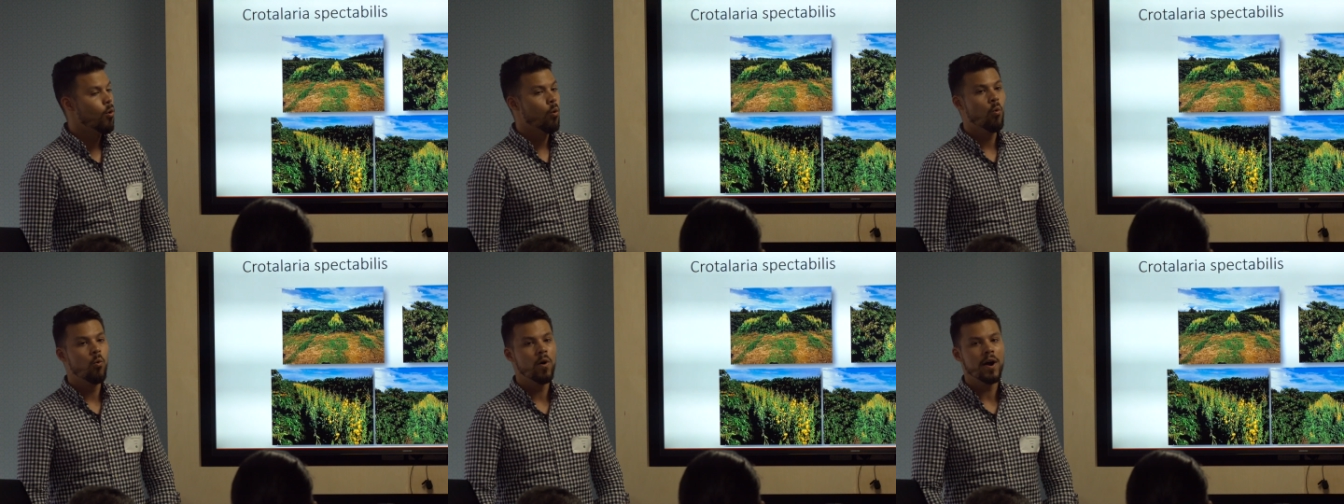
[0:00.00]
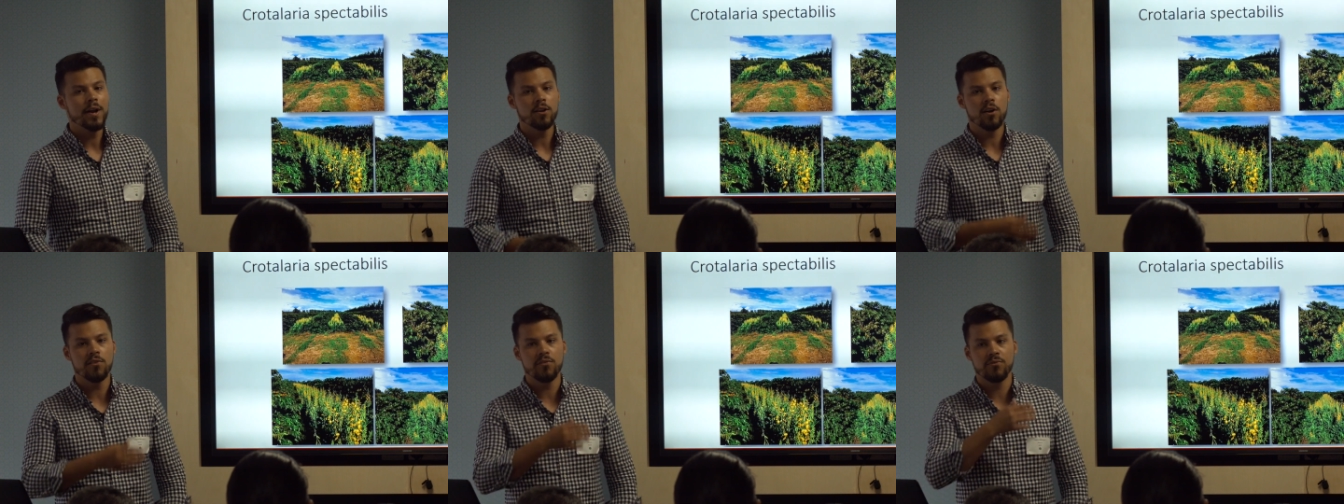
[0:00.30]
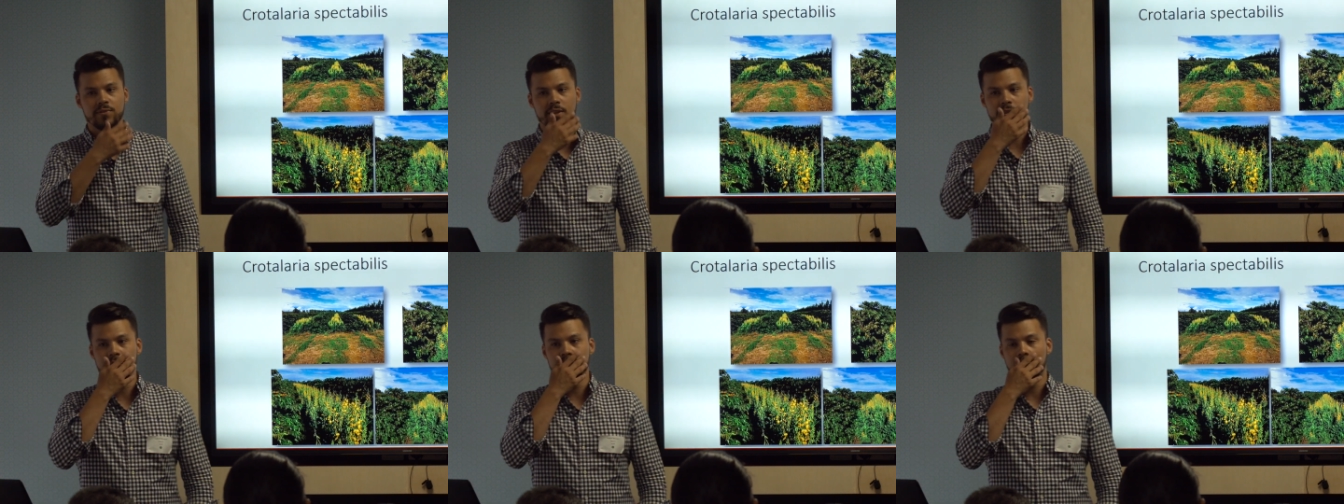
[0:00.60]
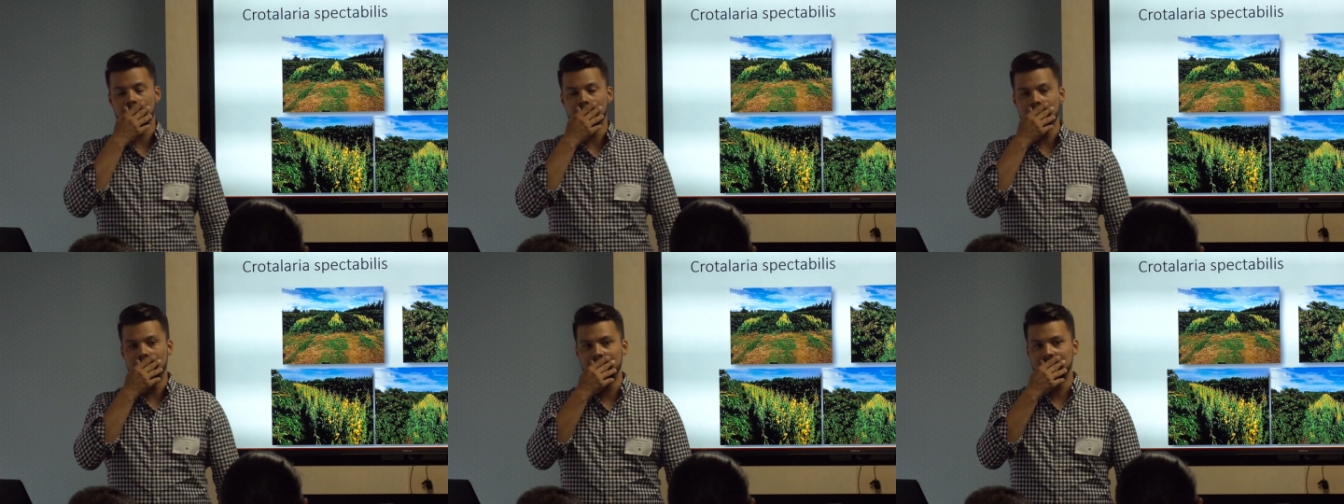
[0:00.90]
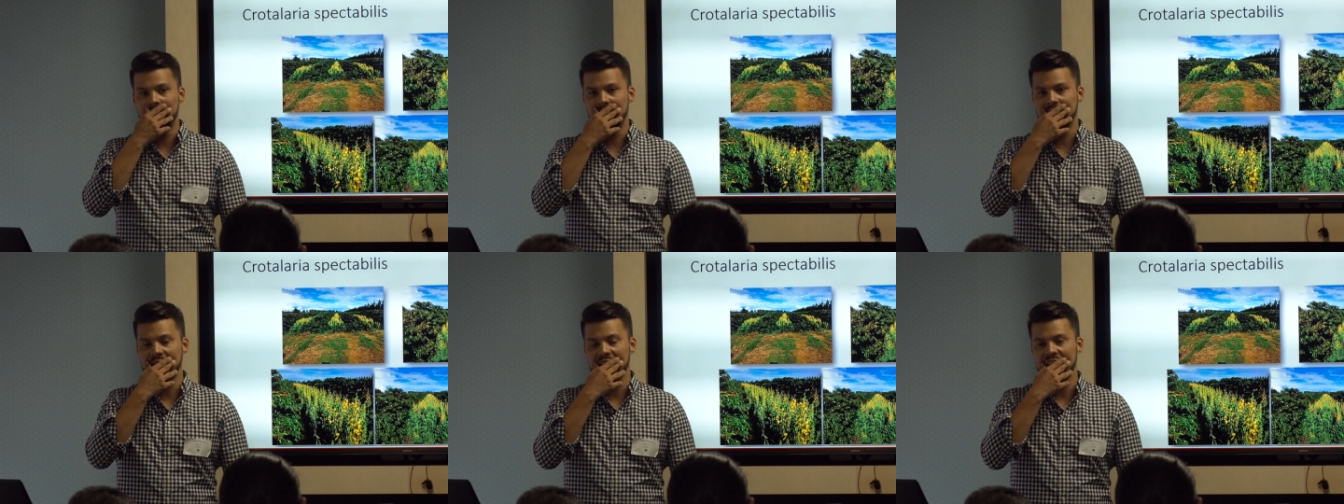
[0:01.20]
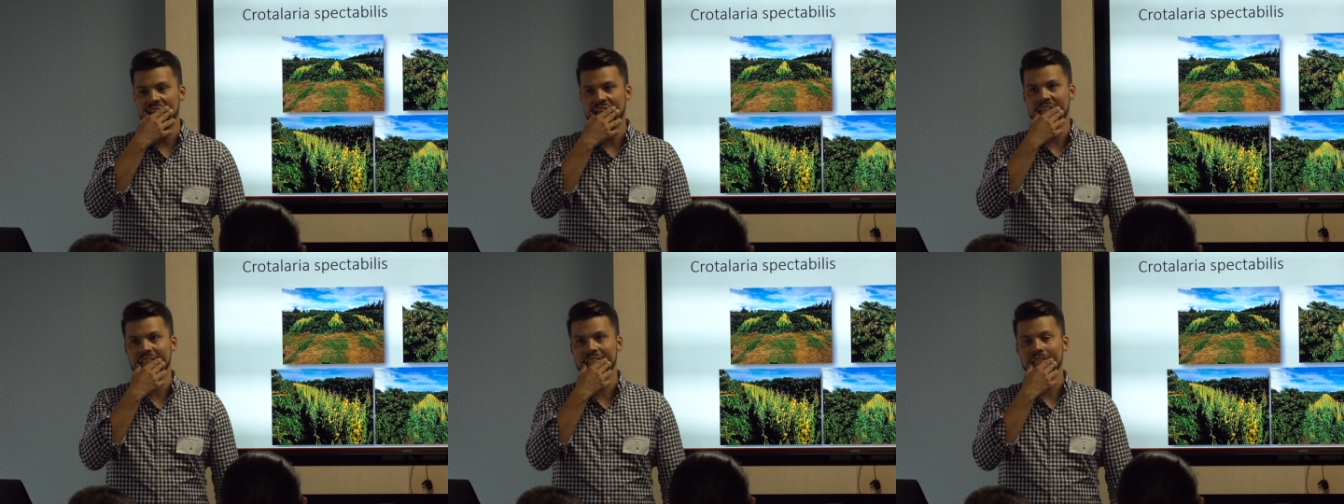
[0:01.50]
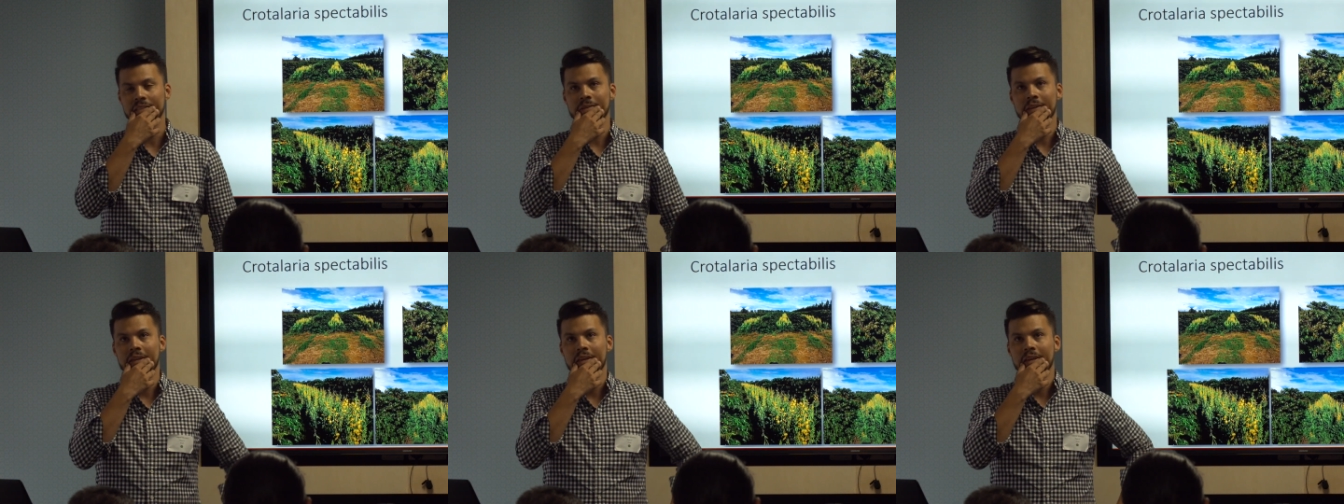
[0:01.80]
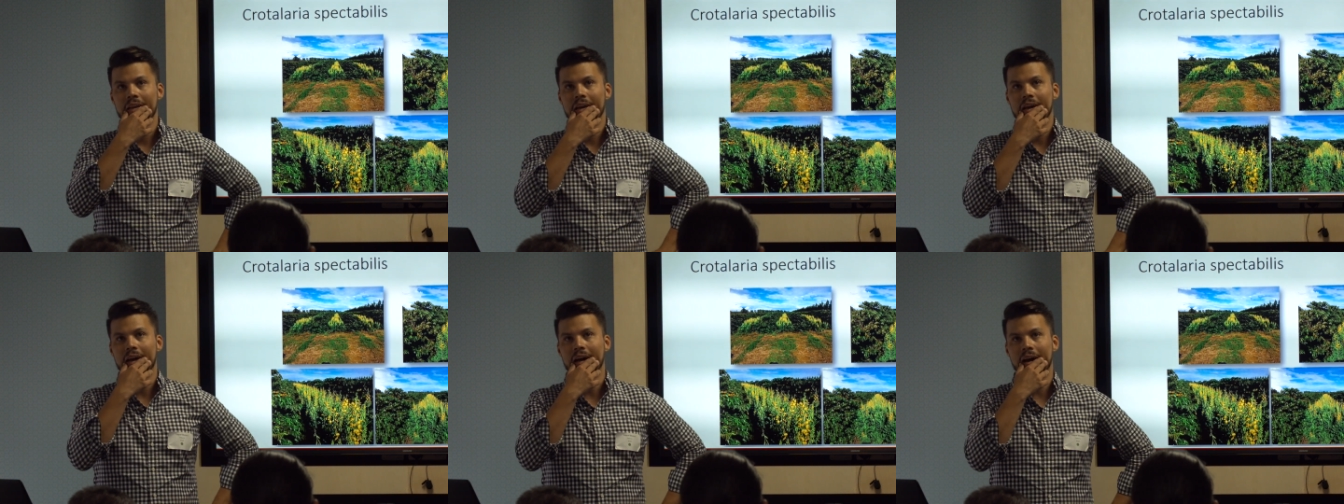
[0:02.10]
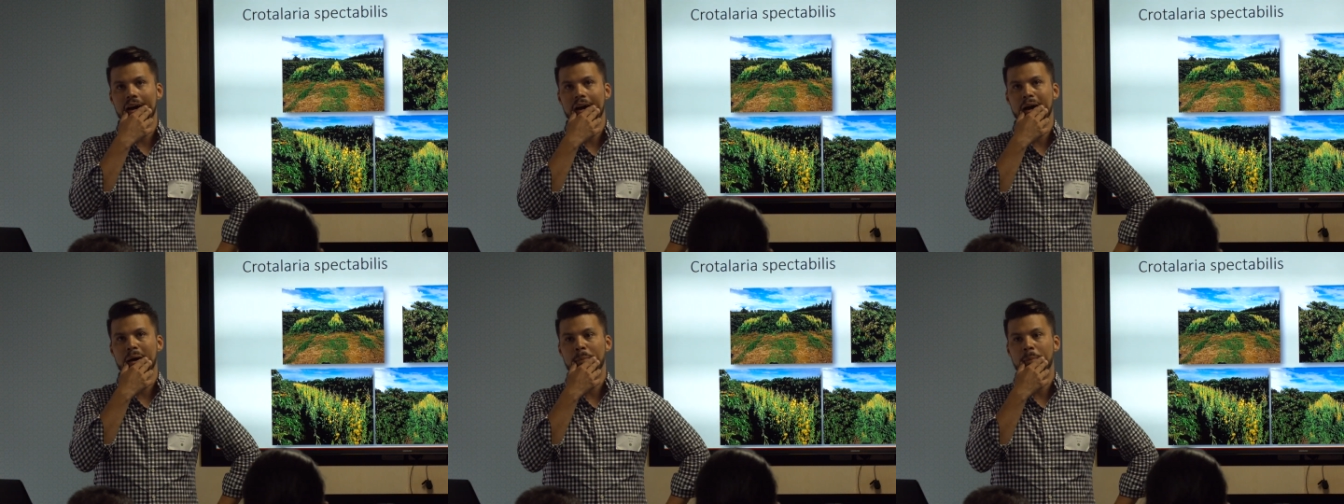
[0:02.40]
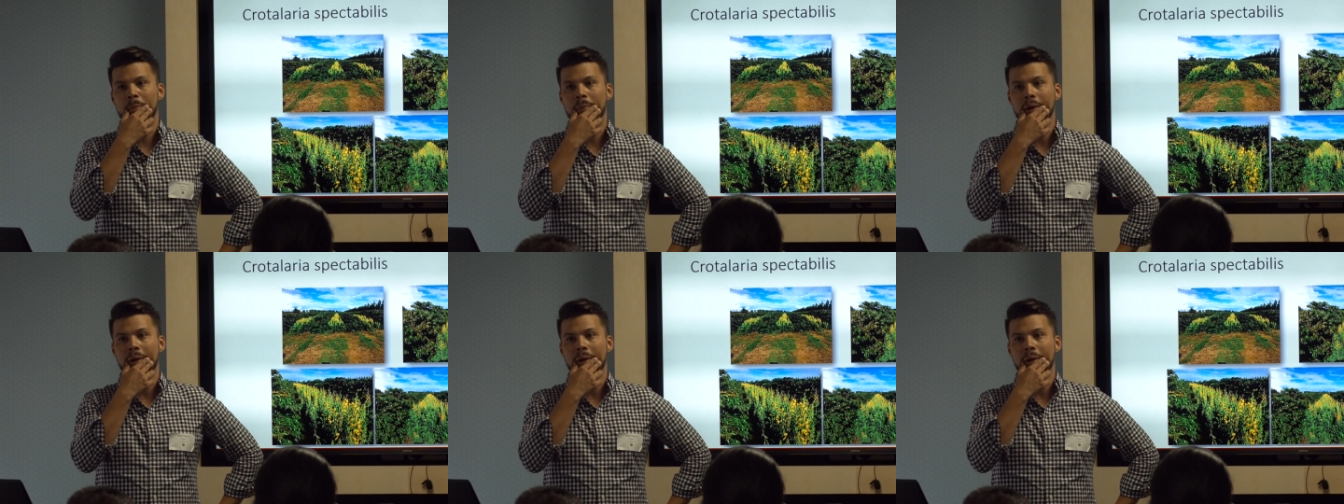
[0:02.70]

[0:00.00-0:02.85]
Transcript: One of the techniques is uh,